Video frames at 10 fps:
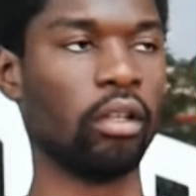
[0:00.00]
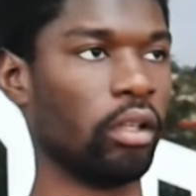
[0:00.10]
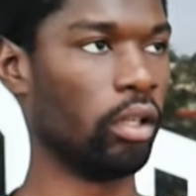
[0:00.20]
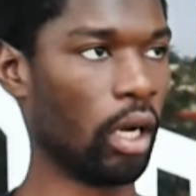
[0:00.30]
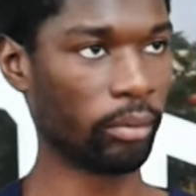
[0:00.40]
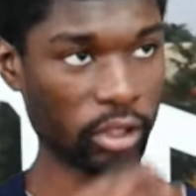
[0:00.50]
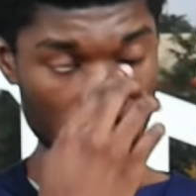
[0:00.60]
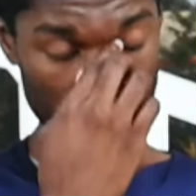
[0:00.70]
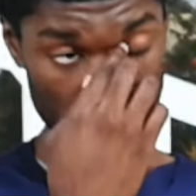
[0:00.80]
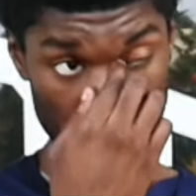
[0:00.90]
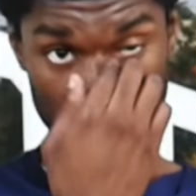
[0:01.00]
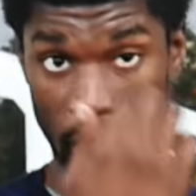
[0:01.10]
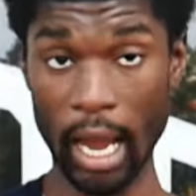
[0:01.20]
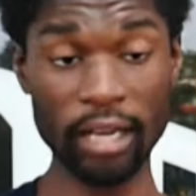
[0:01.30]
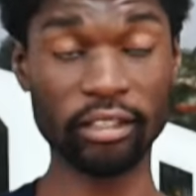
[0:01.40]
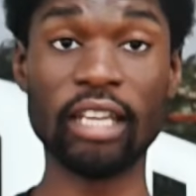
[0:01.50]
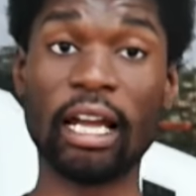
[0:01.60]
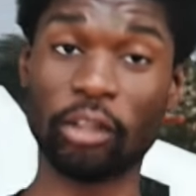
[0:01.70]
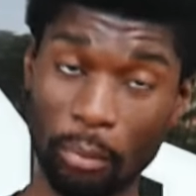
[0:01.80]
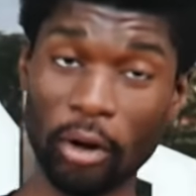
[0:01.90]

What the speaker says: You know what I'm saying? Like I just got the